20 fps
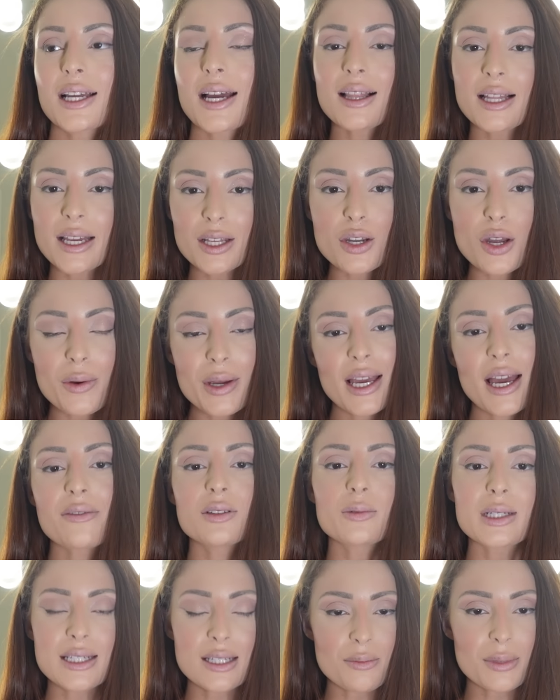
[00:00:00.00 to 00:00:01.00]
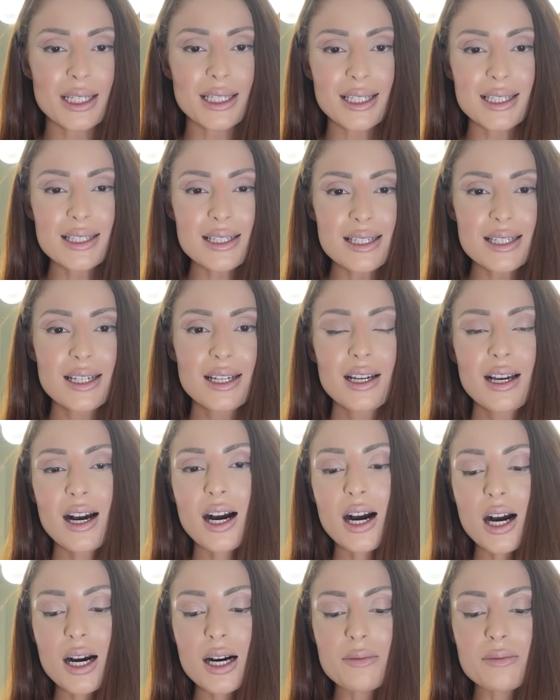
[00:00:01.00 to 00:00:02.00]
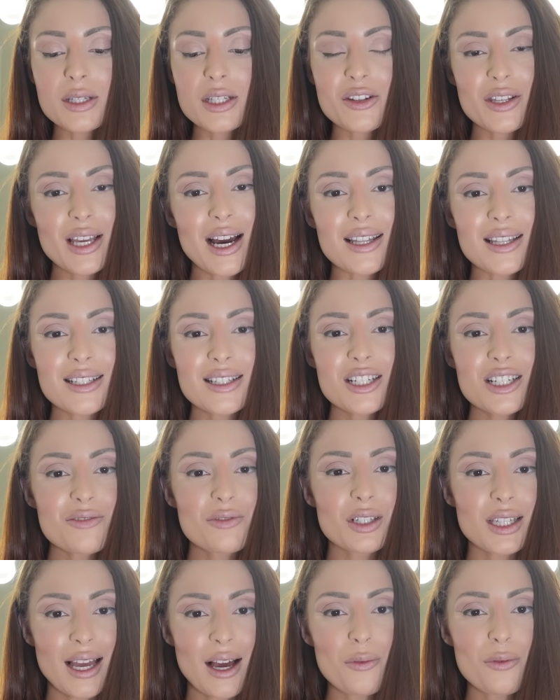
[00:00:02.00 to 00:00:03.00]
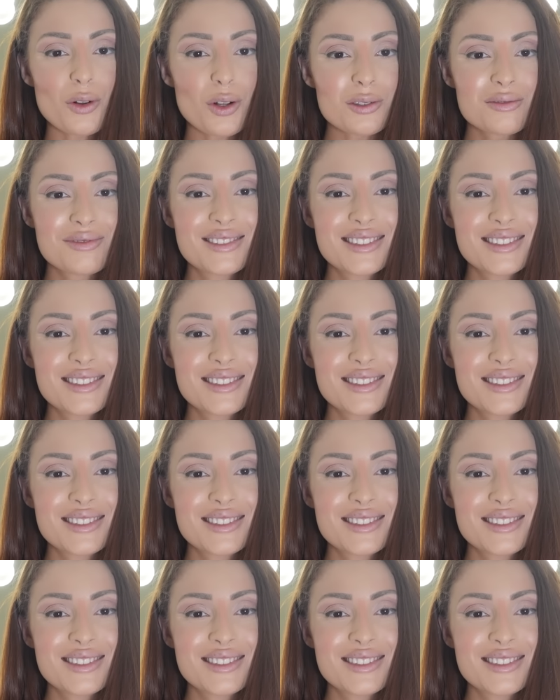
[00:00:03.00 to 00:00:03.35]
Like I like knowing everyone's opinions. So yeah, that's just really helpful.